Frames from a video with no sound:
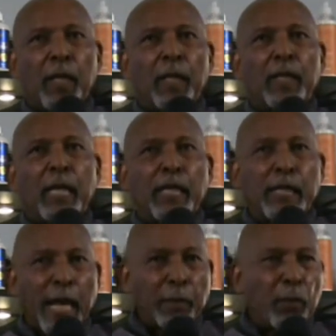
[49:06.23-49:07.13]
that
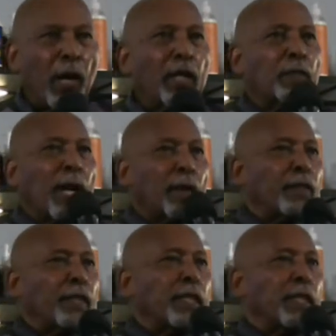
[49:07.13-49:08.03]
that part of
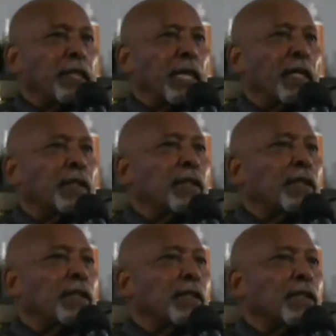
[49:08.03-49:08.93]
Africa that
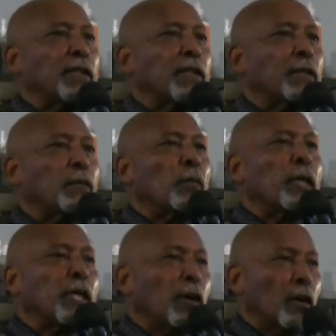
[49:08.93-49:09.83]

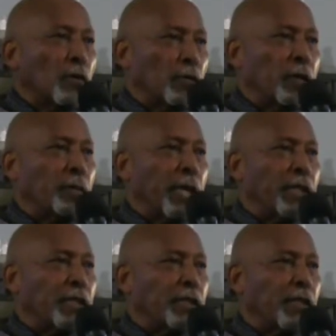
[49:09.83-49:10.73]
we call
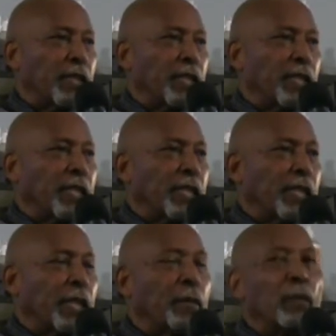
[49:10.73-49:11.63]
Freemasonry,
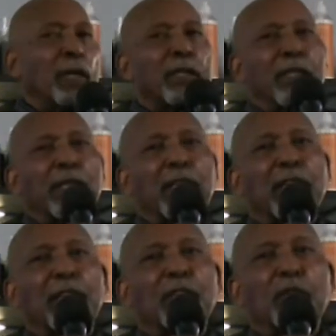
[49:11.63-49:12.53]
but
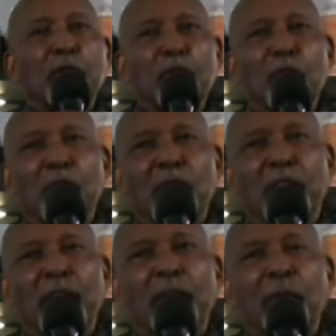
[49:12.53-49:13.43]
true
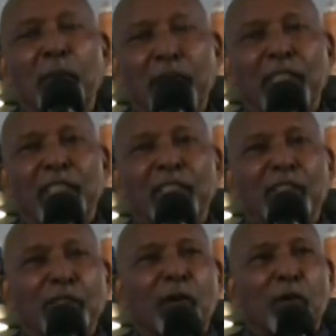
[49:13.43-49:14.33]

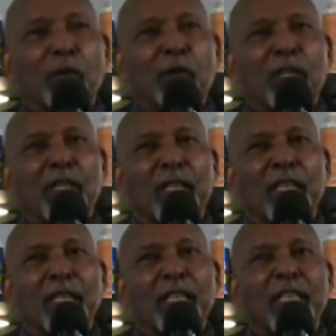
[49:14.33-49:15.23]
Masons know
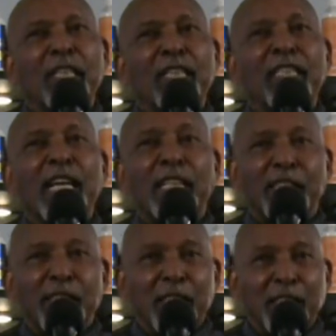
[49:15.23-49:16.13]
that
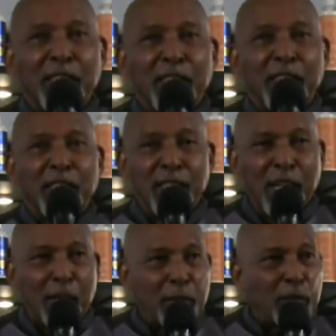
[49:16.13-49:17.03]
this
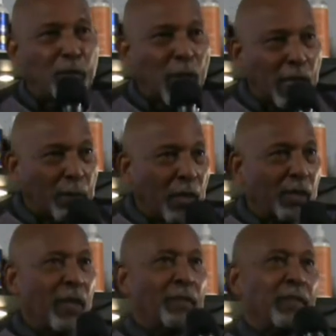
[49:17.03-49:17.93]
comes right up out
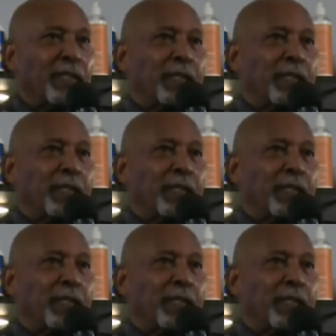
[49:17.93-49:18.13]
of Africa.